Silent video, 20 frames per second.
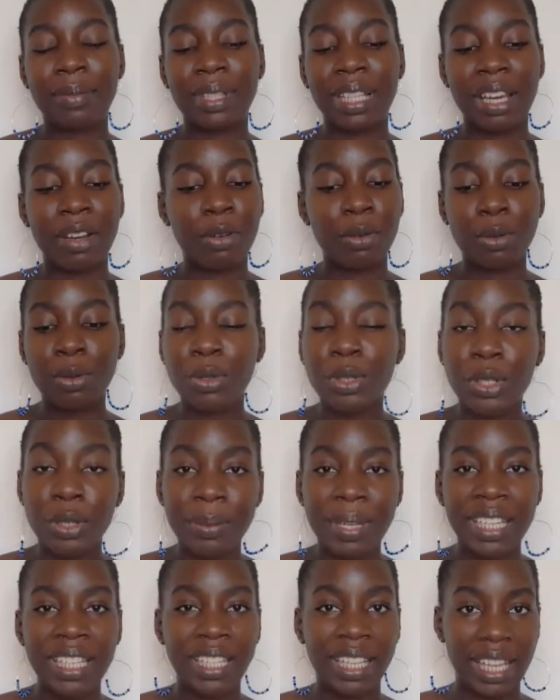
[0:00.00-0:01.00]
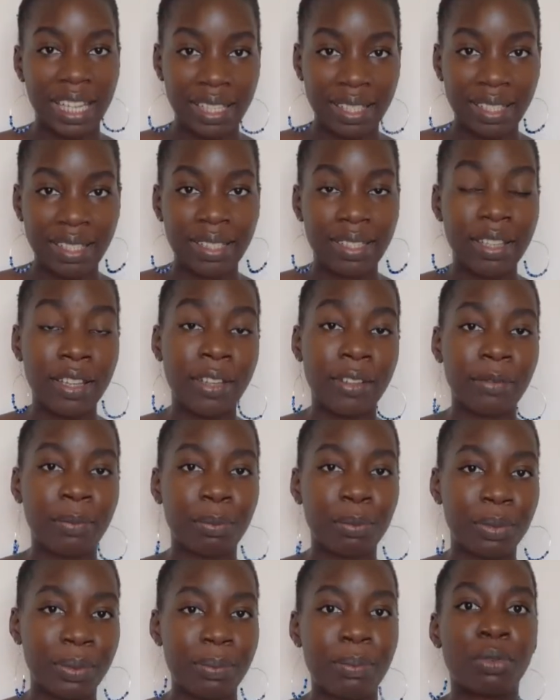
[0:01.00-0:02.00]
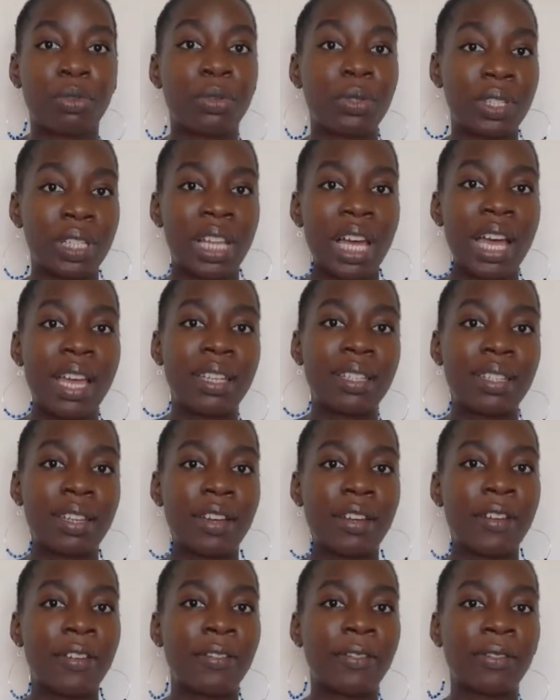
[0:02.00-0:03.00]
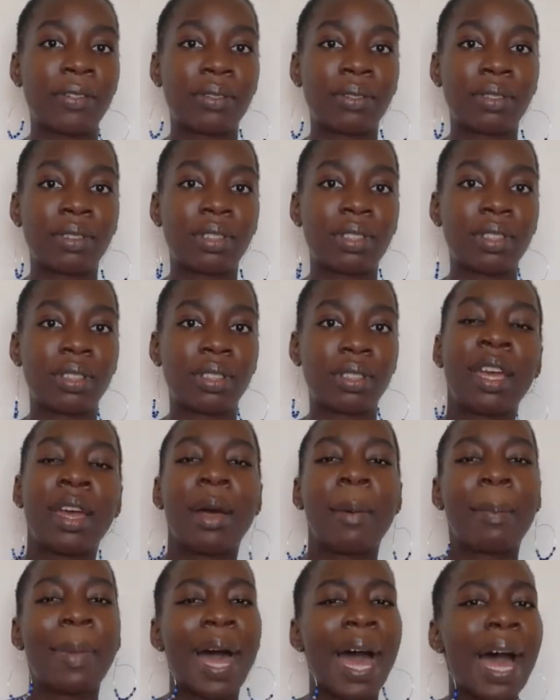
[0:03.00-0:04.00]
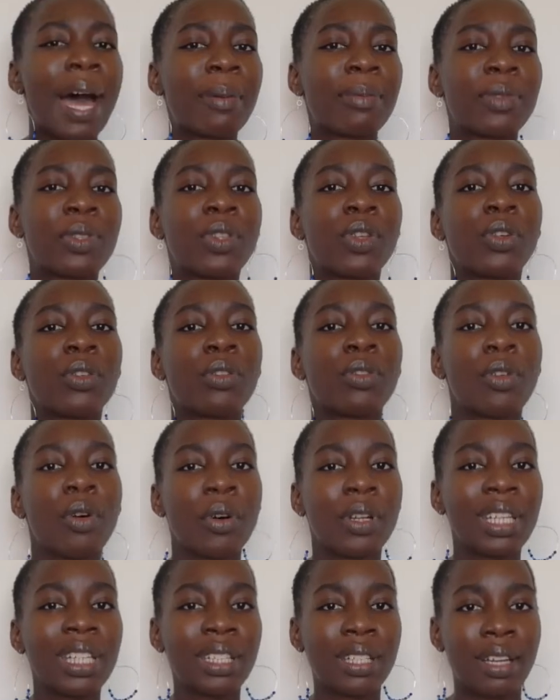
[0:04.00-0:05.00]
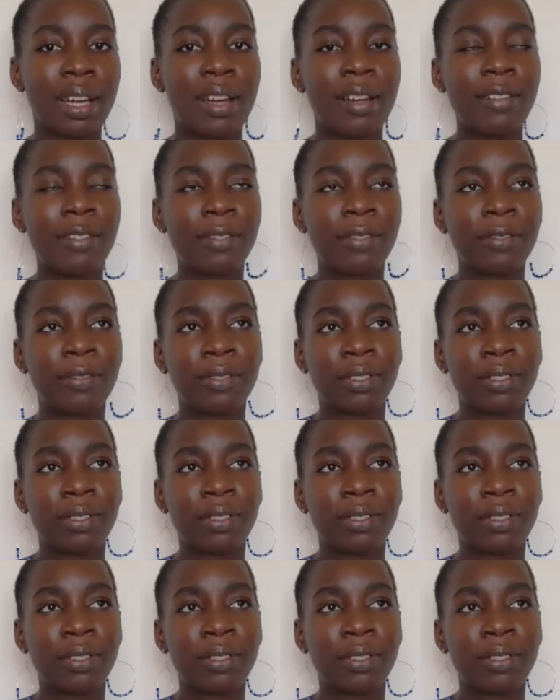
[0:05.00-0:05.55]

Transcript: There are all too many cases that have been brought to light of perhaps not enough